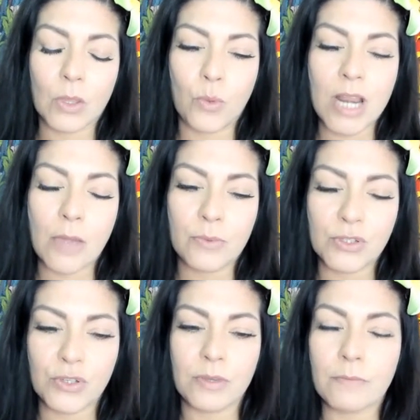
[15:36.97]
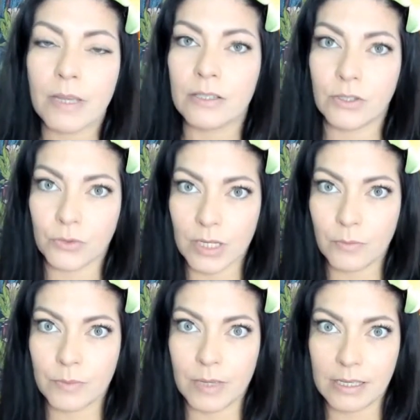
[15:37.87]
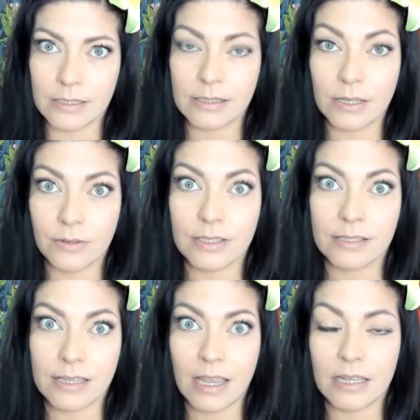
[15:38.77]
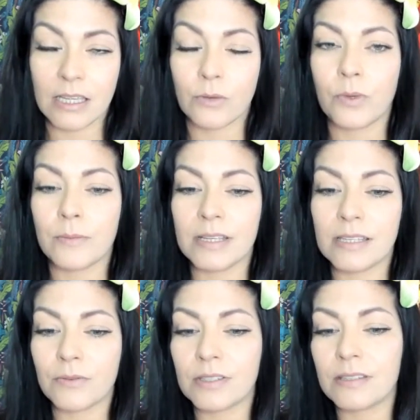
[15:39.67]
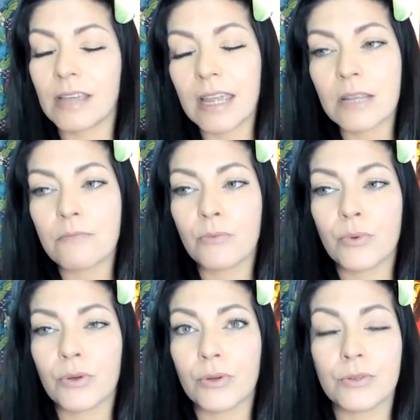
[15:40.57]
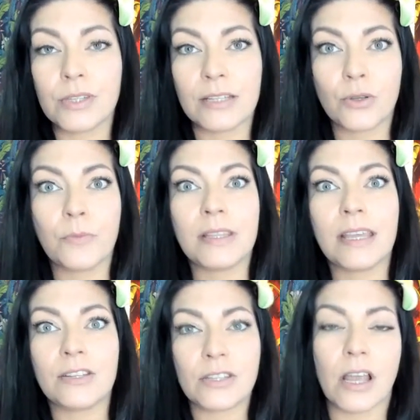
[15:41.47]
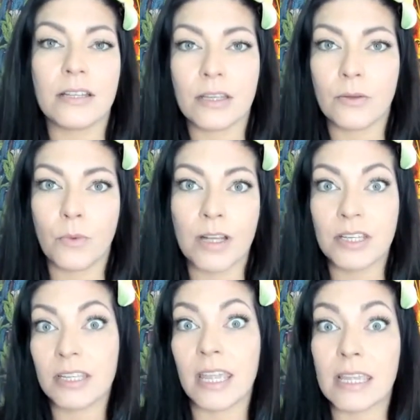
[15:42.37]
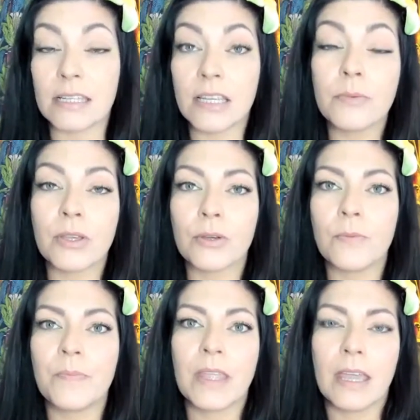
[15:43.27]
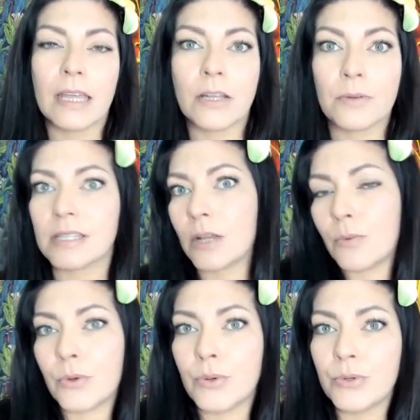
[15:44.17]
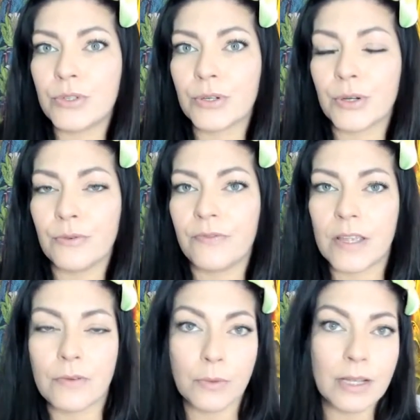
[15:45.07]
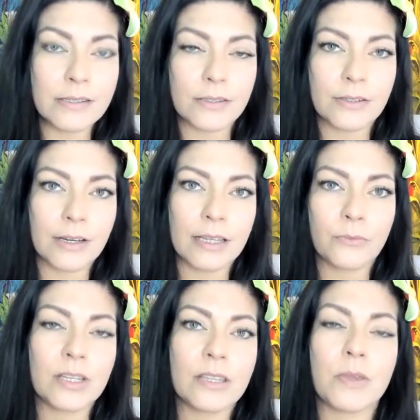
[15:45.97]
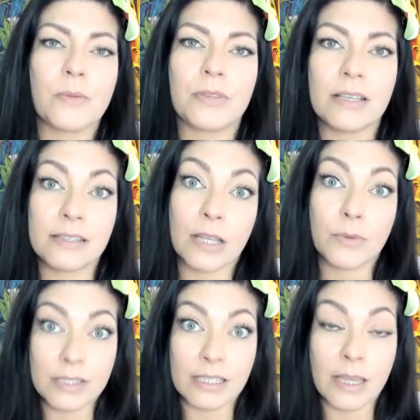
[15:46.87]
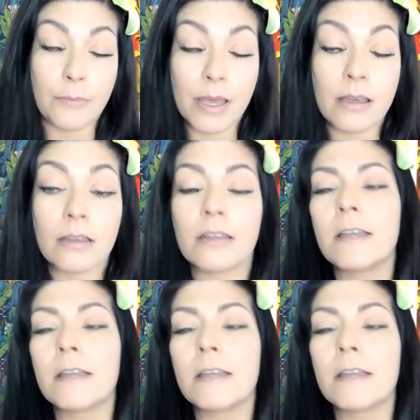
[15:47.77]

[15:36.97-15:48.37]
when I was doing my stream with my Secret Society, one of my Secret Society members had told me they had just got done watching A E W. And I was like, well, who's your favorite wrestler? And one of the people they said was C M Punk.